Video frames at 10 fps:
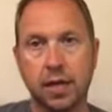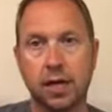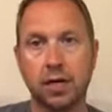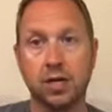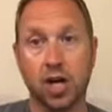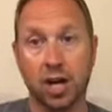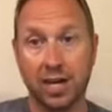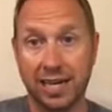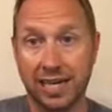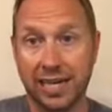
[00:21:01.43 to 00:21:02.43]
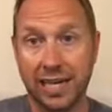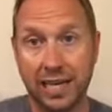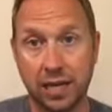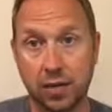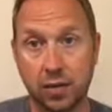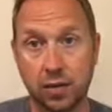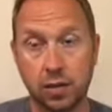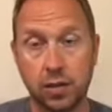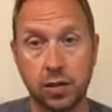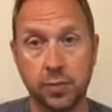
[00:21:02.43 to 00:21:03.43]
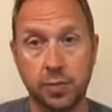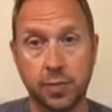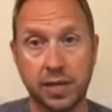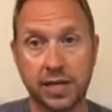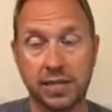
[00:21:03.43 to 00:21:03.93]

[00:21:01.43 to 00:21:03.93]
A dog can heel, but